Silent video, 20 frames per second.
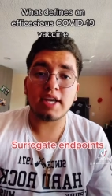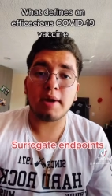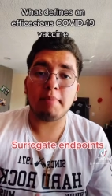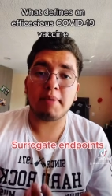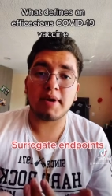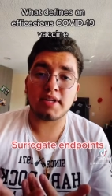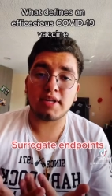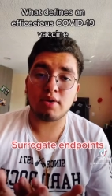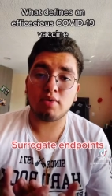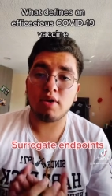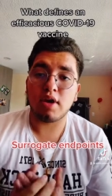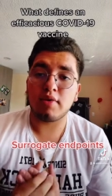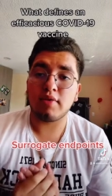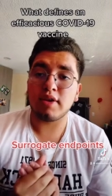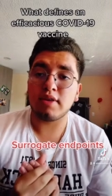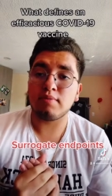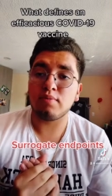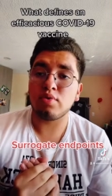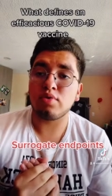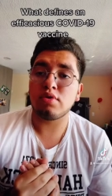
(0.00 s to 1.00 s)
a particular
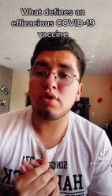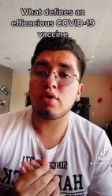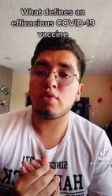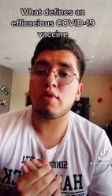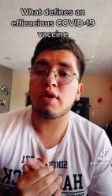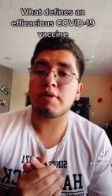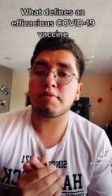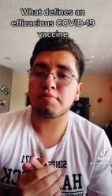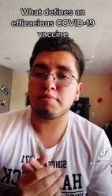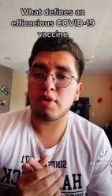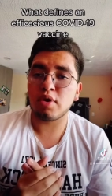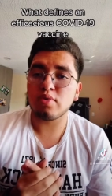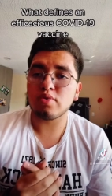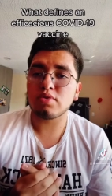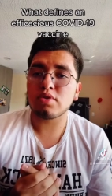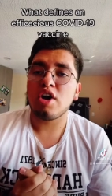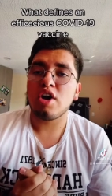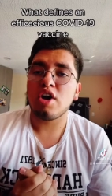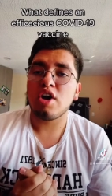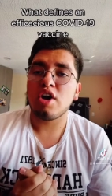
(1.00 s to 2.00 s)
immune
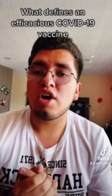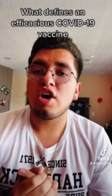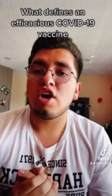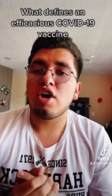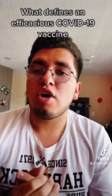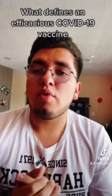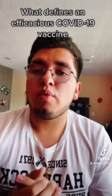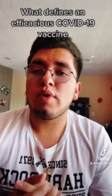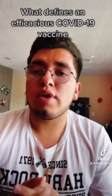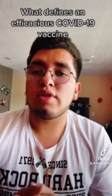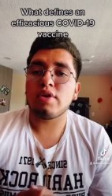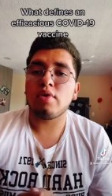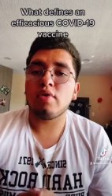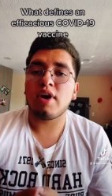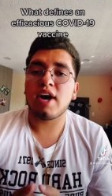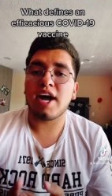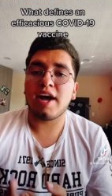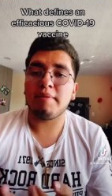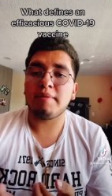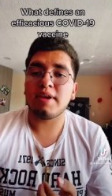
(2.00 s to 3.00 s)
response without
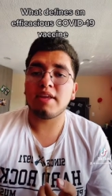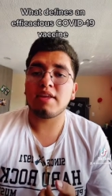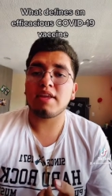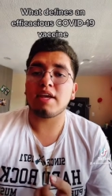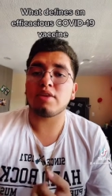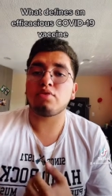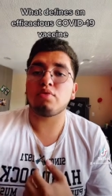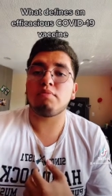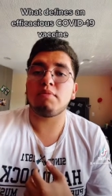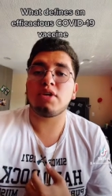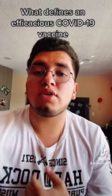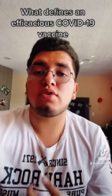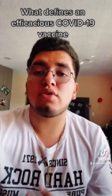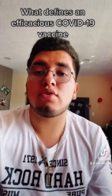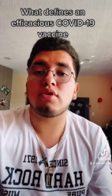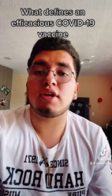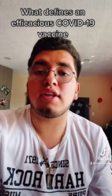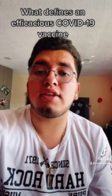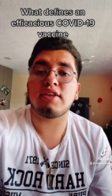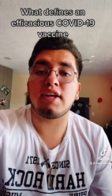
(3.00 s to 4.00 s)
having to measure
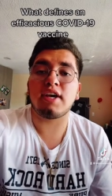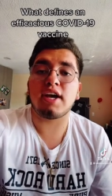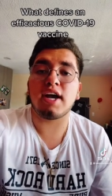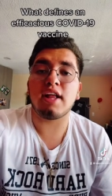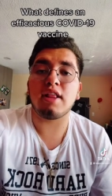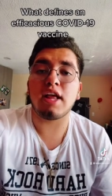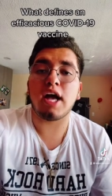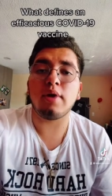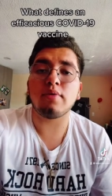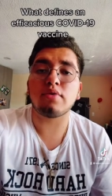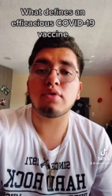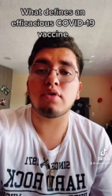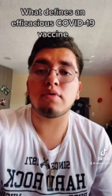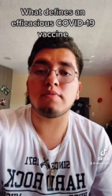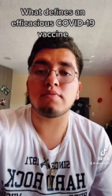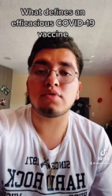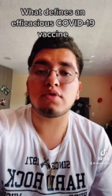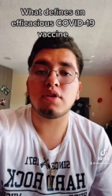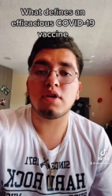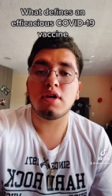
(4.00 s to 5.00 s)
clinical
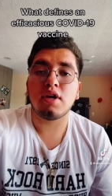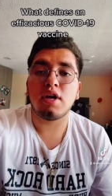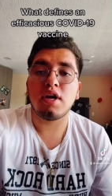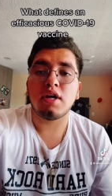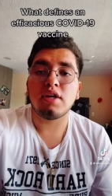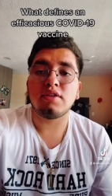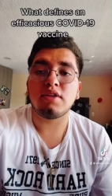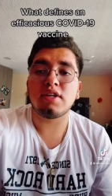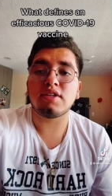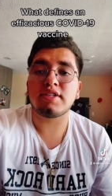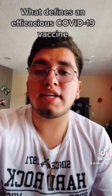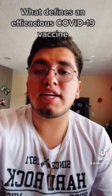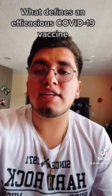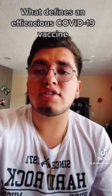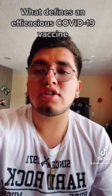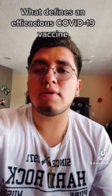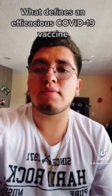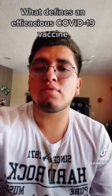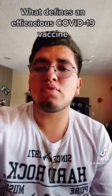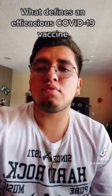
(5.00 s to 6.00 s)
outcomes. The
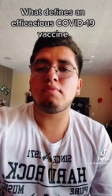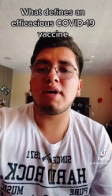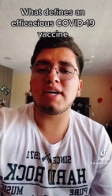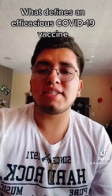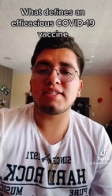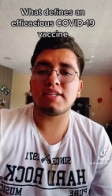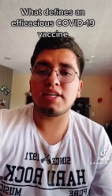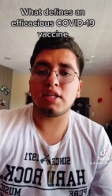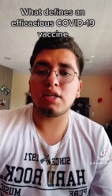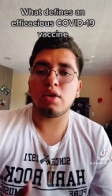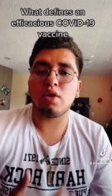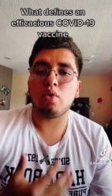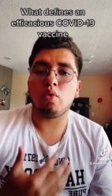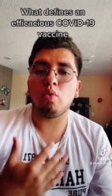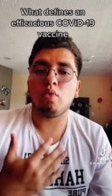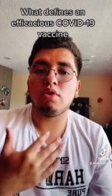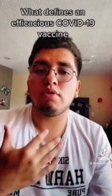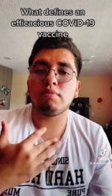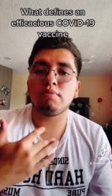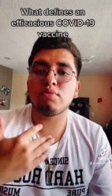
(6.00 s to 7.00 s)
SARS-CoV-2 vaccine
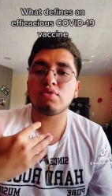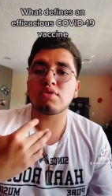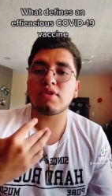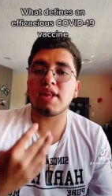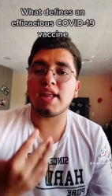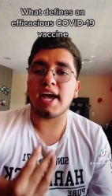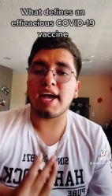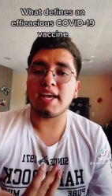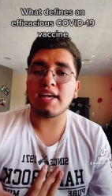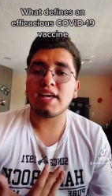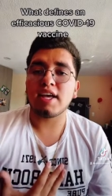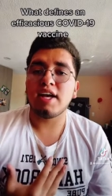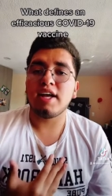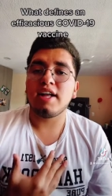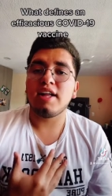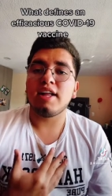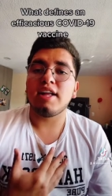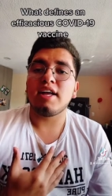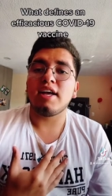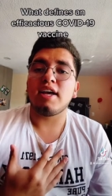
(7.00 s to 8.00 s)
would most likely
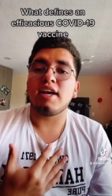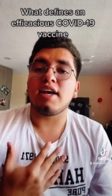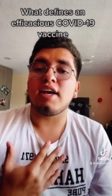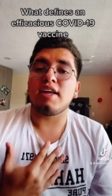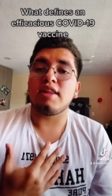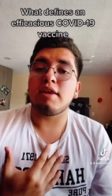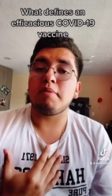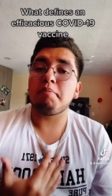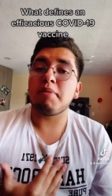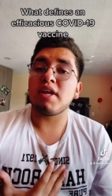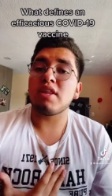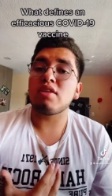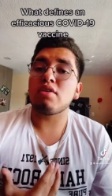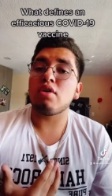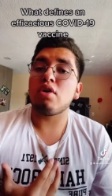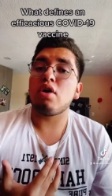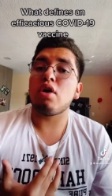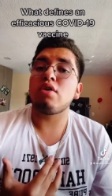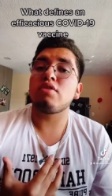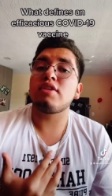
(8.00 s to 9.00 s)
depend
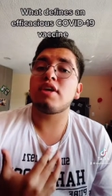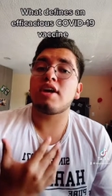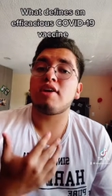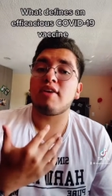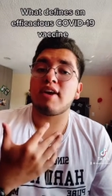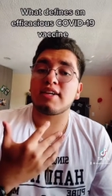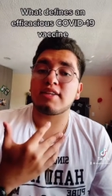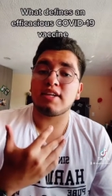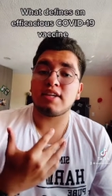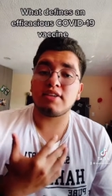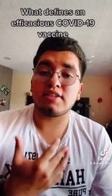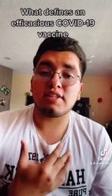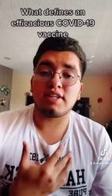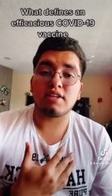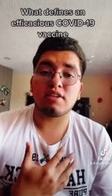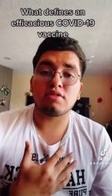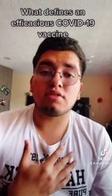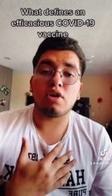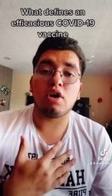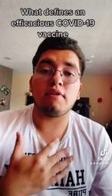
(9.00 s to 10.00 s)
on the
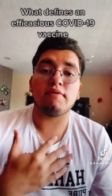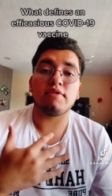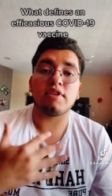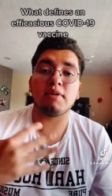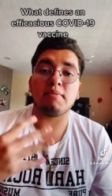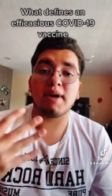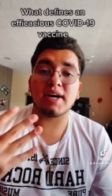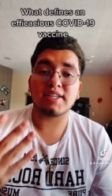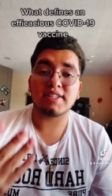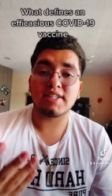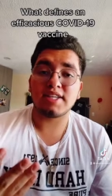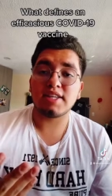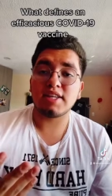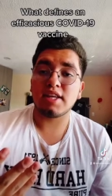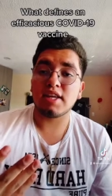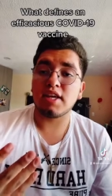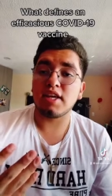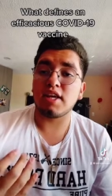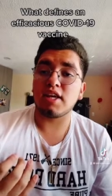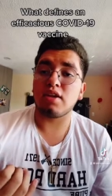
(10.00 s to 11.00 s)
characteristics of the vaccine,
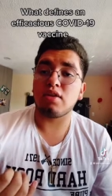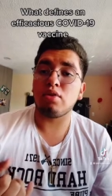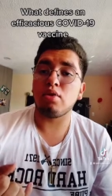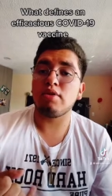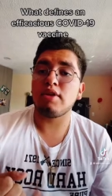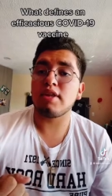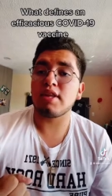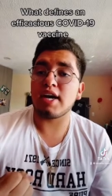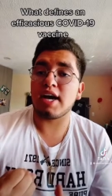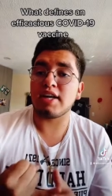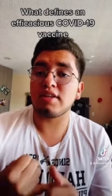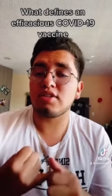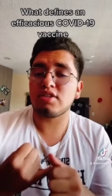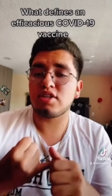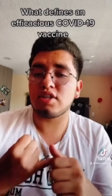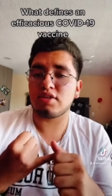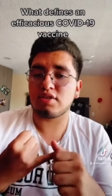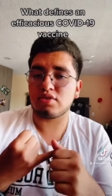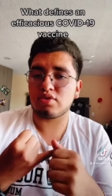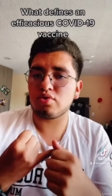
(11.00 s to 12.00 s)
including
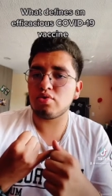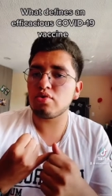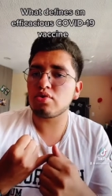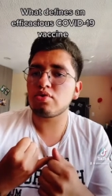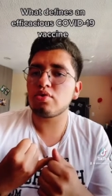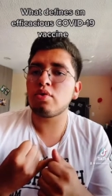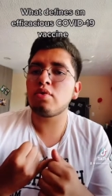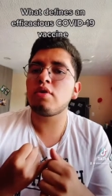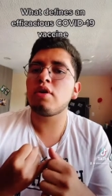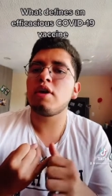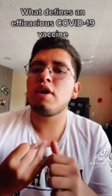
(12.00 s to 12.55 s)
antigen structure,